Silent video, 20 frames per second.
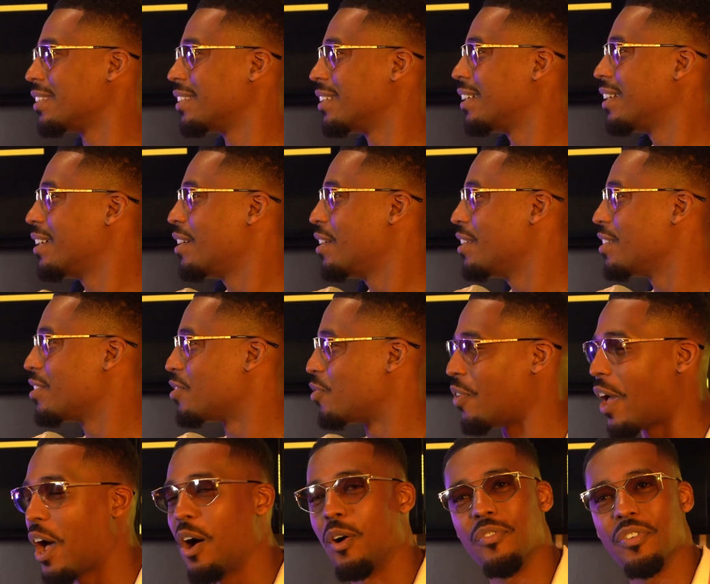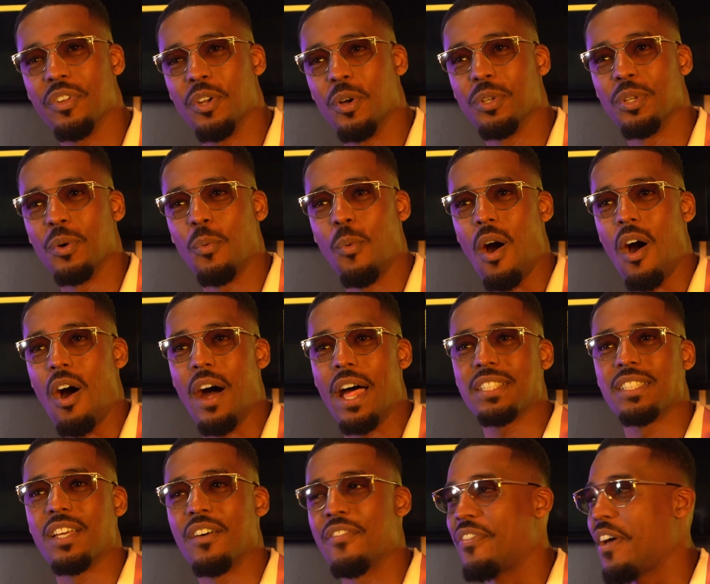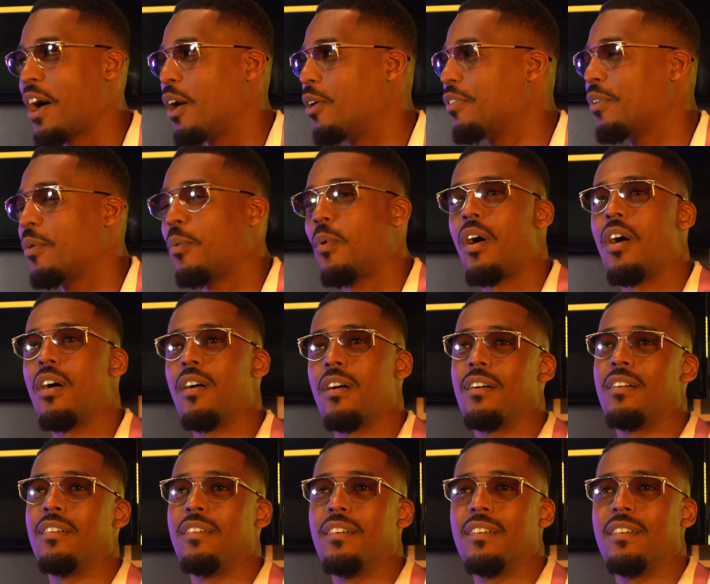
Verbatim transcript: exactly. It's velvet on the wall. That's a velvet wall.